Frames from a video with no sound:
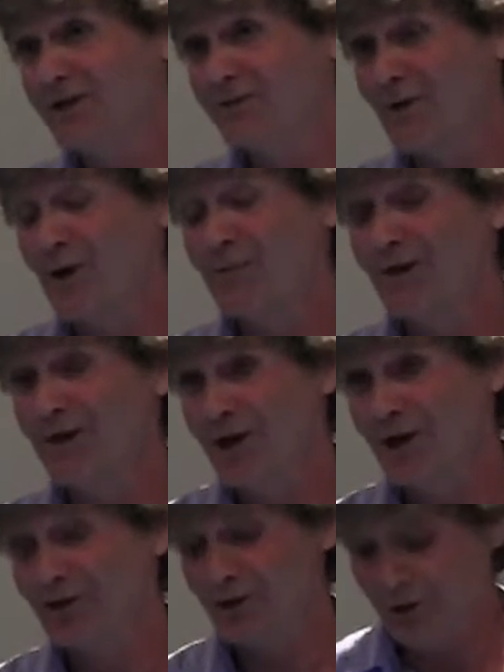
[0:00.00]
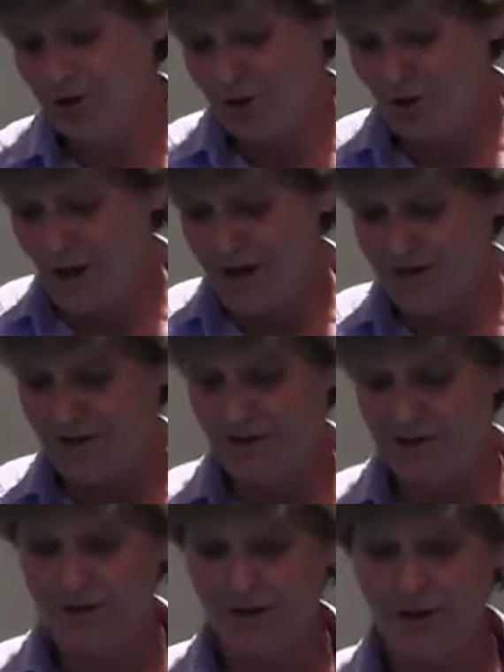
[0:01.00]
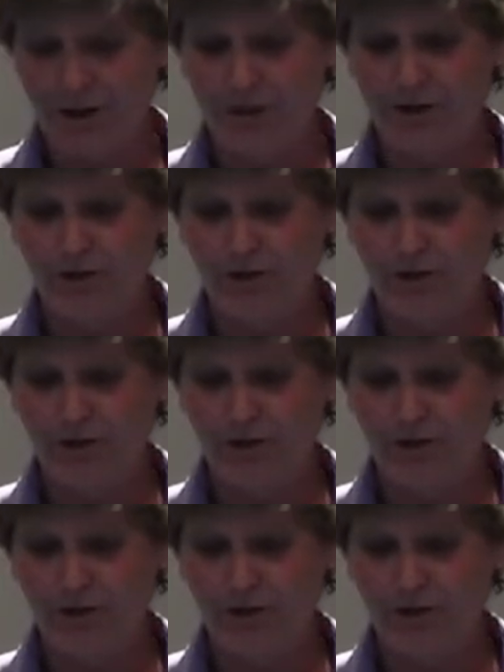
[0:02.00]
deforming the ocean crust, as I showed